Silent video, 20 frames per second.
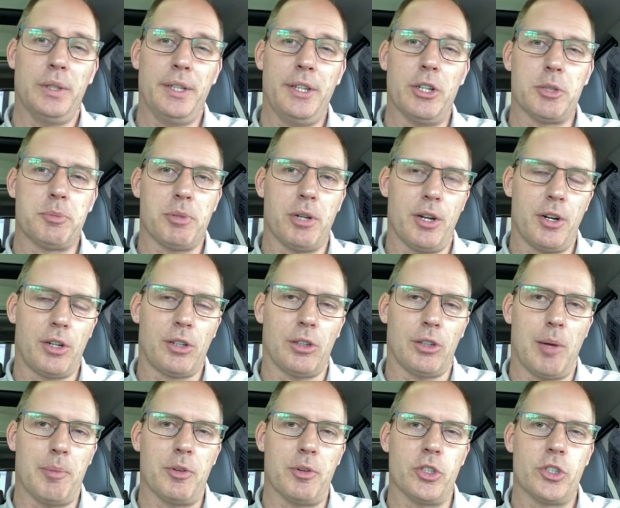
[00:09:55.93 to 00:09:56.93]
liters per 100
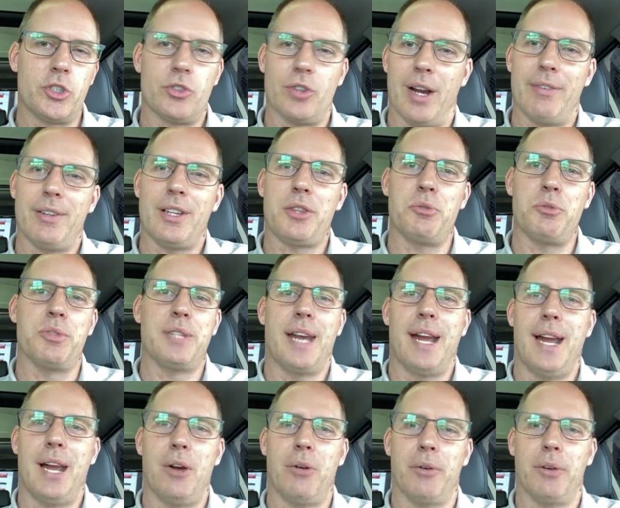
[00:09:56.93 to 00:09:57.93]
kilometers driving through
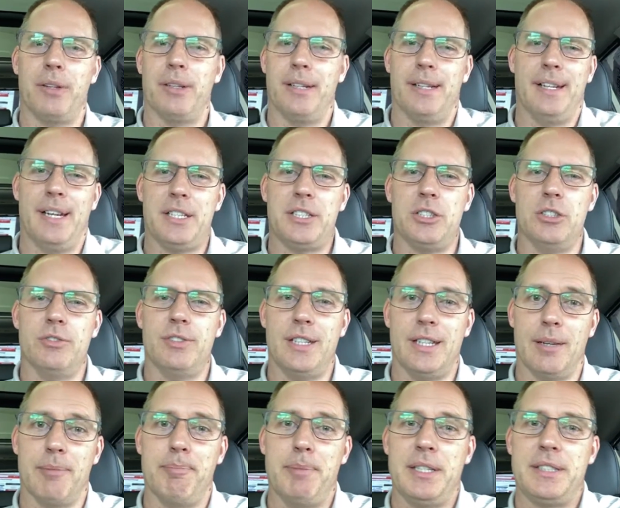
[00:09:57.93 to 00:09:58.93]
town in an
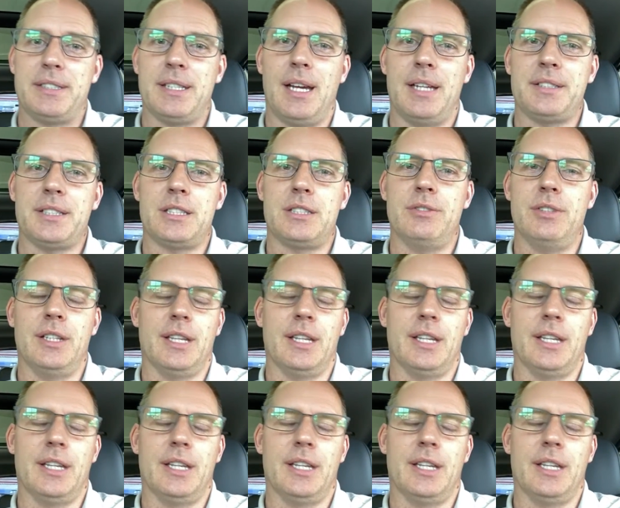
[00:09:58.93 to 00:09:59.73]
SUV, a mid-sized SUV. That was